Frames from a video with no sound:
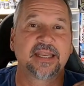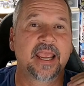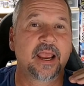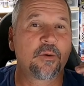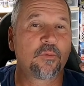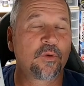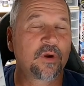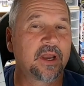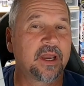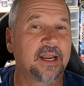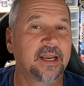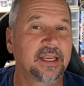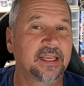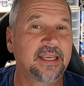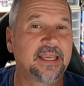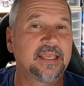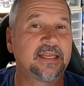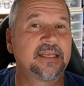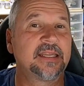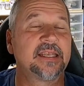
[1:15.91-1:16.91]
and now we're kind
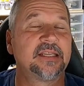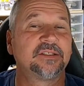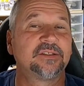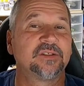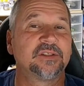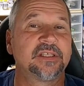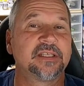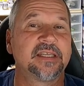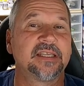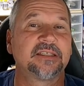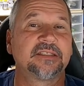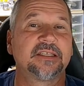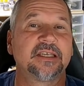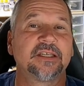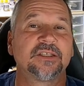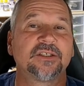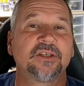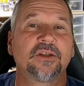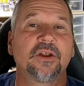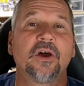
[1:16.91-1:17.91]
of getting into the
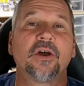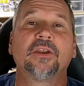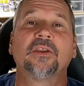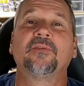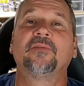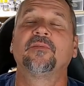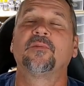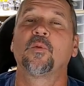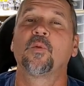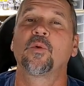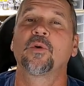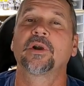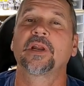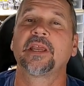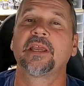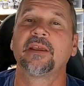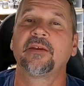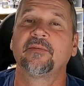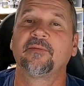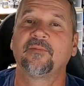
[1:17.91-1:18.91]
decision on the
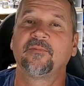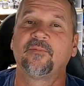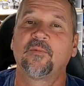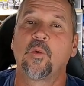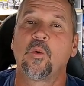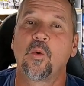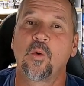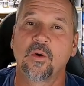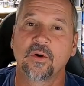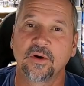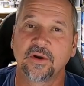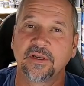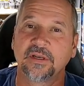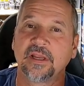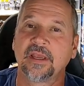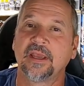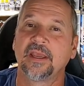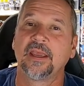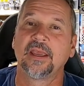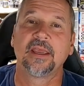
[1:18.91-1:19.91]
40
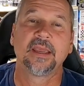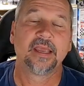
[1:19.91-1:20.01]
Ford,